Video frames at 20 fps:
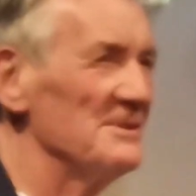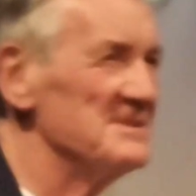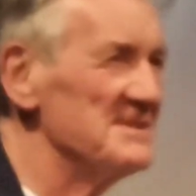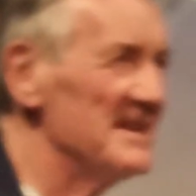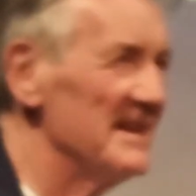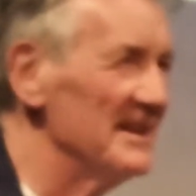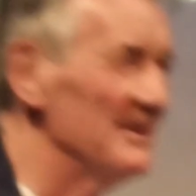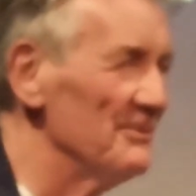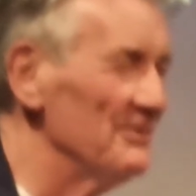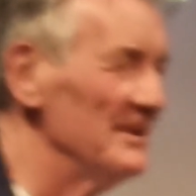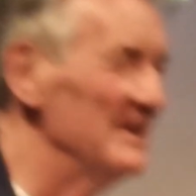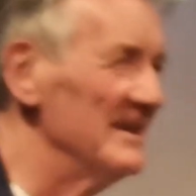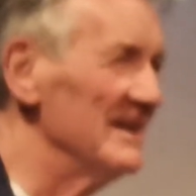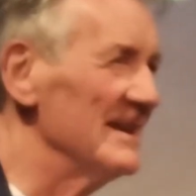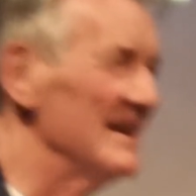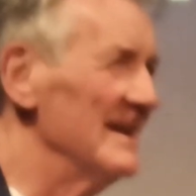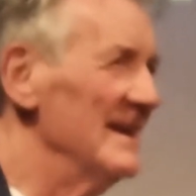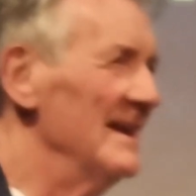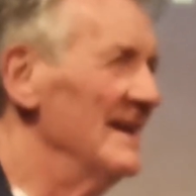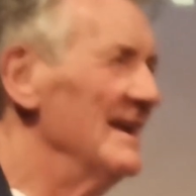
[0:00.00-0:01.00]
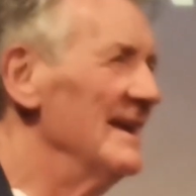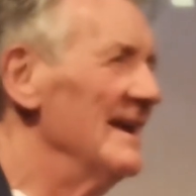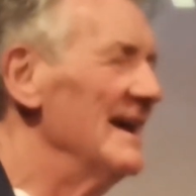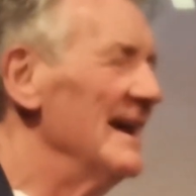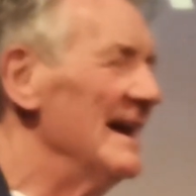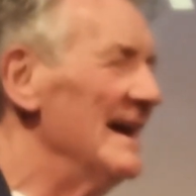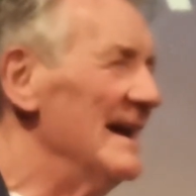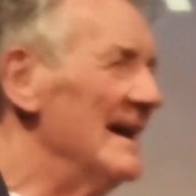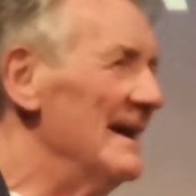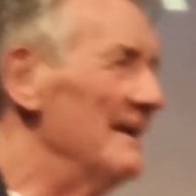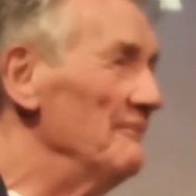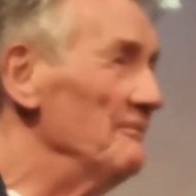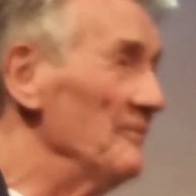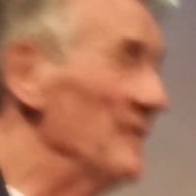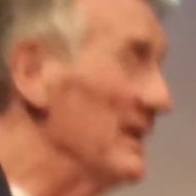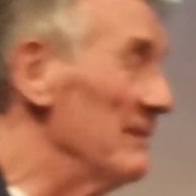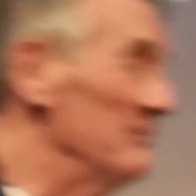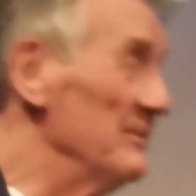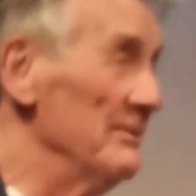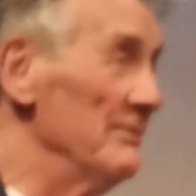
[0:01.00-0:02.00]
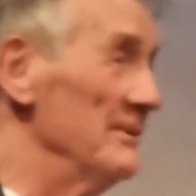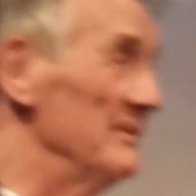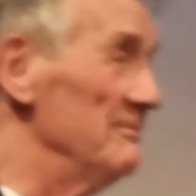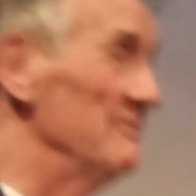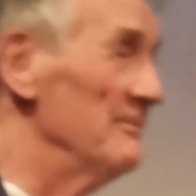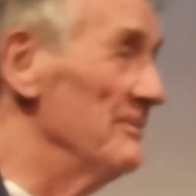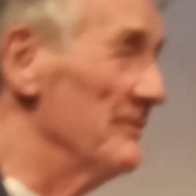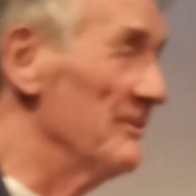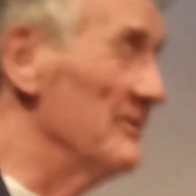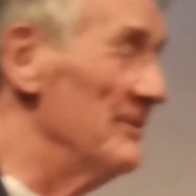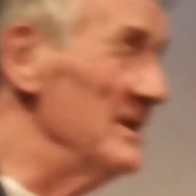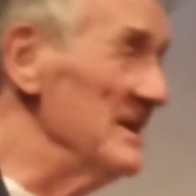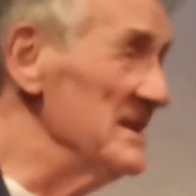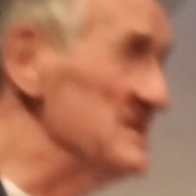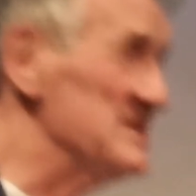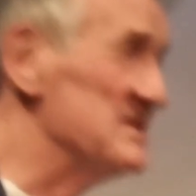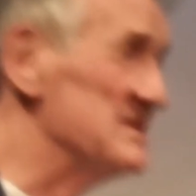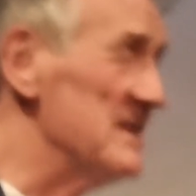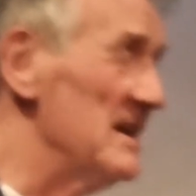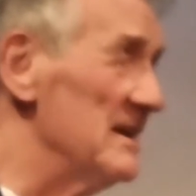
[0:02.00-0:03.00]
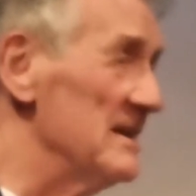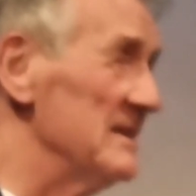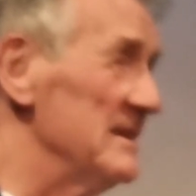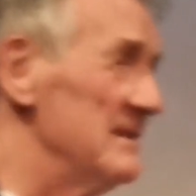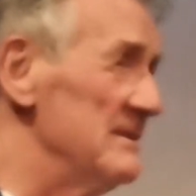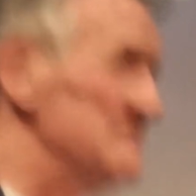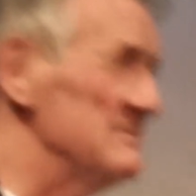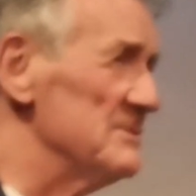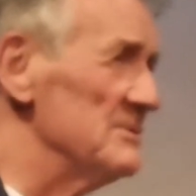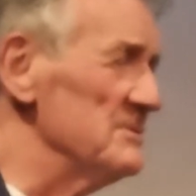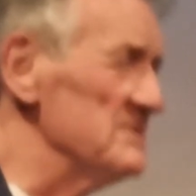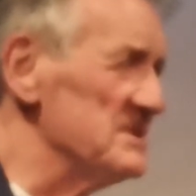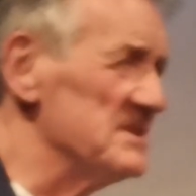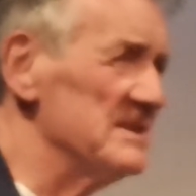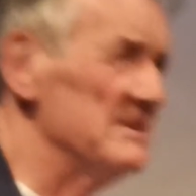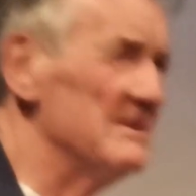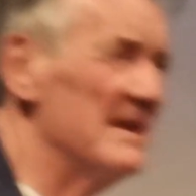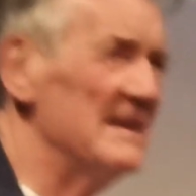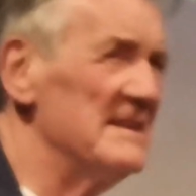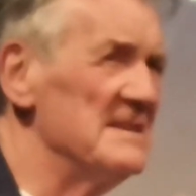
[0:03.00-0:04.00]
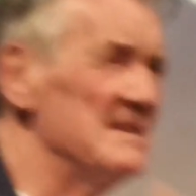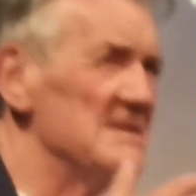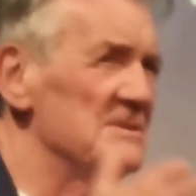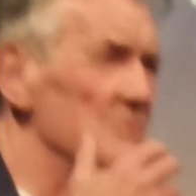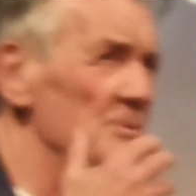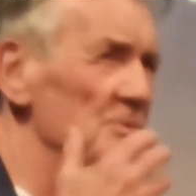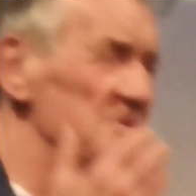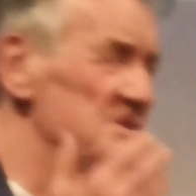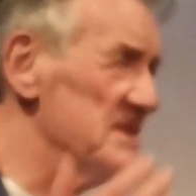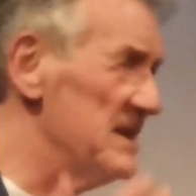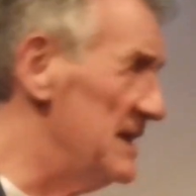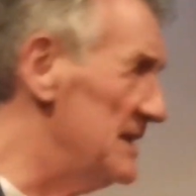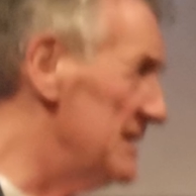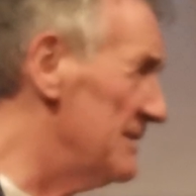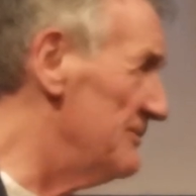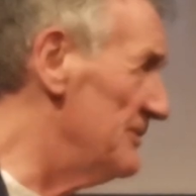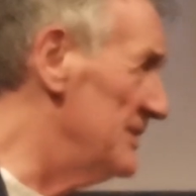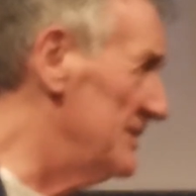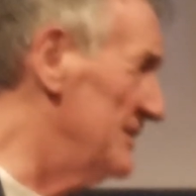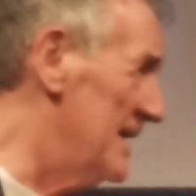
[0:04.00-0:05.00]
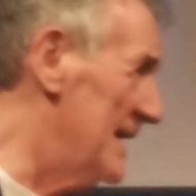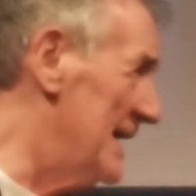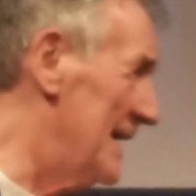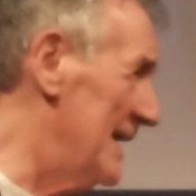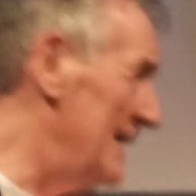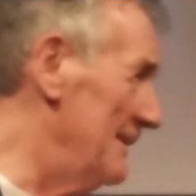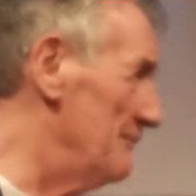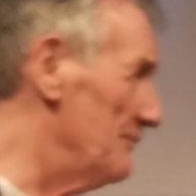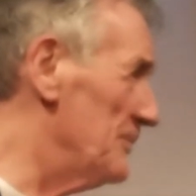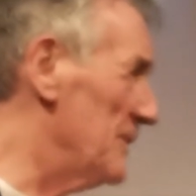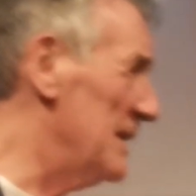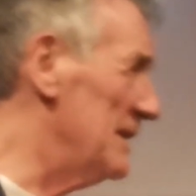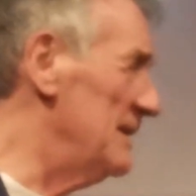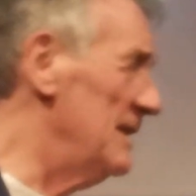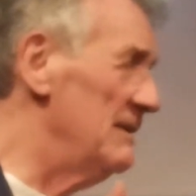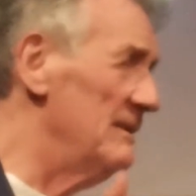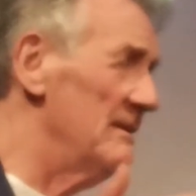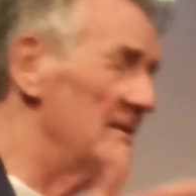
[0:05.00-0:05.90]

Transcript: That wasn't going to work. And we were quite stuck, and it was also getting towards the end of the day.